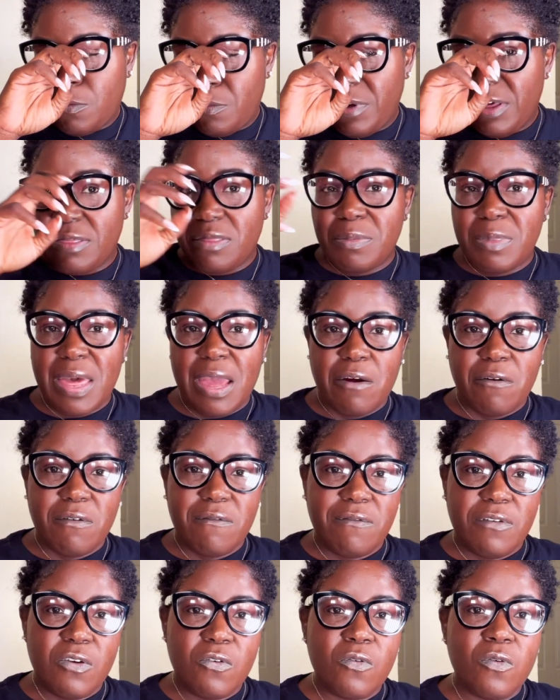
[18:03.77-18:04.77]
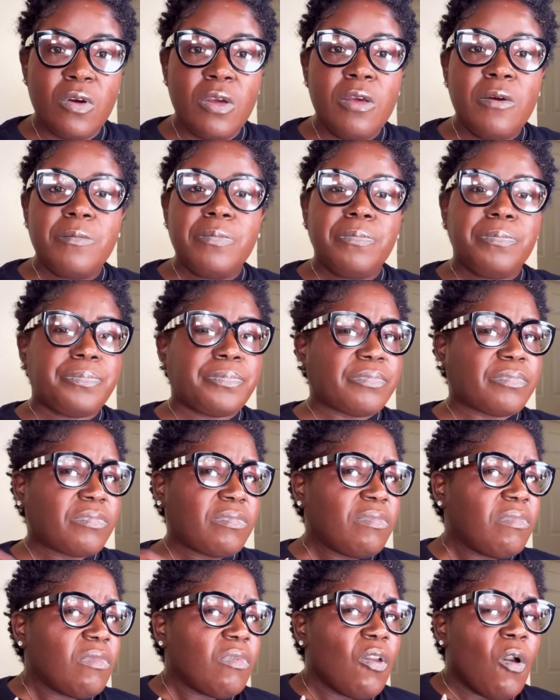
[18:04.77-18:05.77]
with my review?
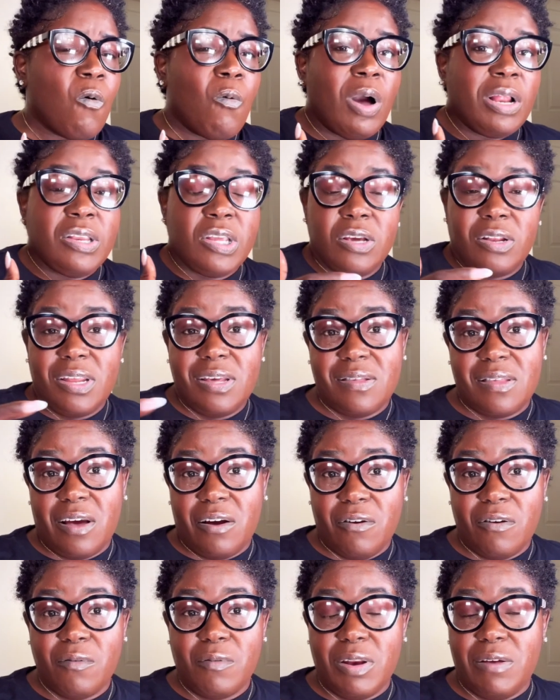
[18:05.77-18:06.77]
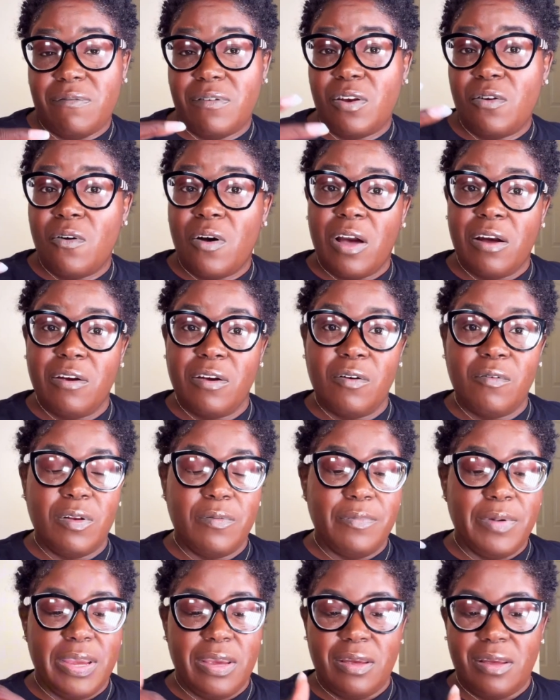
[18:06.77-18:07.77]
What do you disagree with? If you don't agree with
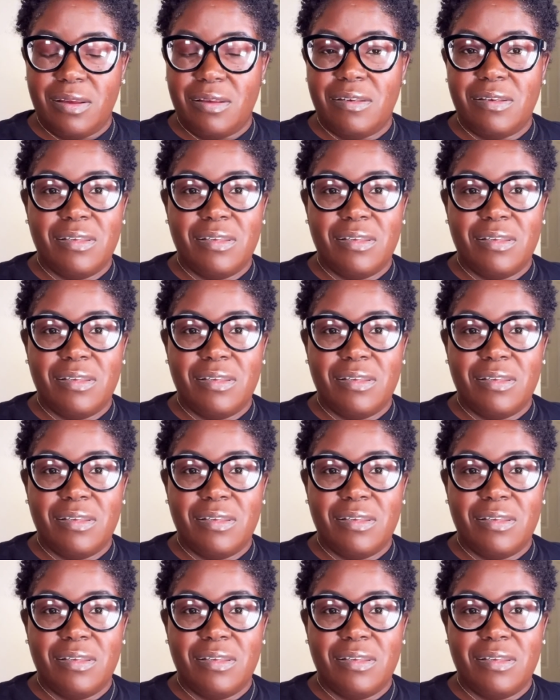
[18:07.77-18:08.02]
me,